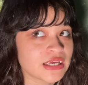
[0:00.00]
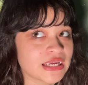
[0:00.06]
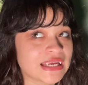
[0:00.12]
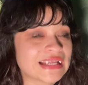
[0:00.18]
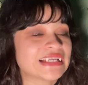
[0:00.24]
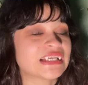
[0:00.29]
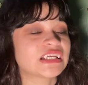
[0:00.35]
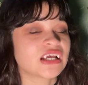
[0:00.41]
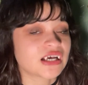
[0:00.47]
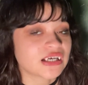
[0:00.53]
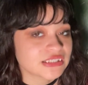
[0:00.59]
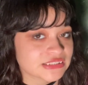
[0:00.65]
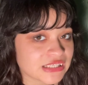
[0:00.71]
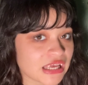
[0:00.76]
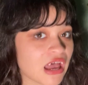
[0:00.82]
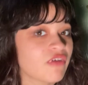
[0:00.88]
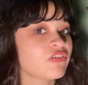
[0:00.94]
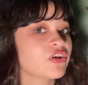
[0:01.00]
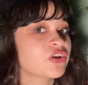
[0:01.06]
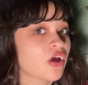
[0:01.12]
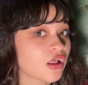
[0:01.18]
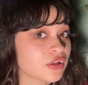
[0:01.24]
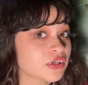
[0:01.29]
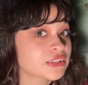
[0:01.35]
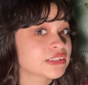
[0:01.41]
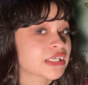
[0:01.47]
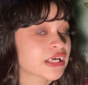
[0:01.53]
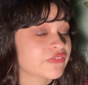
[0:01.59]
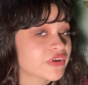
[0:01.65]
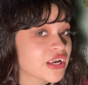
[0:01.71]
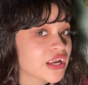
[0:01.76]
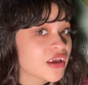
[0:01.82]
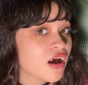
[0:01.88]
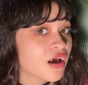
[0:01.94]
it does have
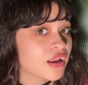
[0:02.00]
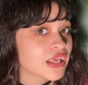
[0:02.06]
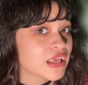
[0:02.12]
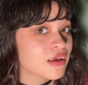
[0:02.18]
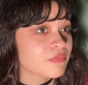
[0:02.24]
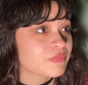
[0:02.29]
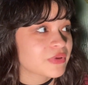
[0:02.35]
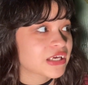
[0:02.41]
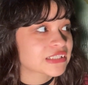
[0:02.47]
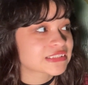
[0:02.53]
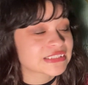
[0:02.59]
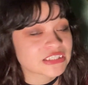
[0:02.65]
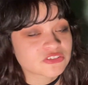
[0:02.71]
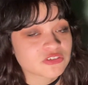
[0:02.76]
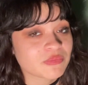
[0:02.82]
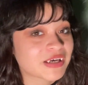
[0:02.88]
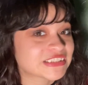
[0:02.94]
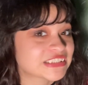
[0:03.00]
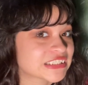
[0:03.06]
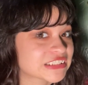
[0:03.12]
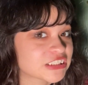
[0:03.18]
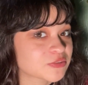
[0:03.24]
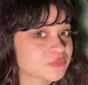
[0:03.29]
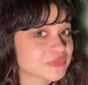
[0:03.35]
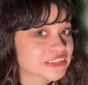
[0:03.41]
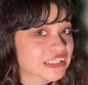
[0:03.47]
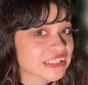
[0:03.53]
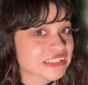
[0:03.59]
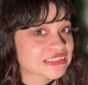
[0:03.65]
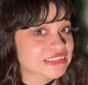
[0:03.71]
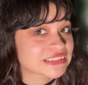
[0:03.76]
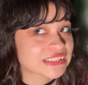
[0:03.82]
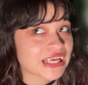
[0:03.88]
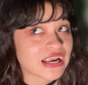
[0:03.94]
$1.70 on it because that's what my system says,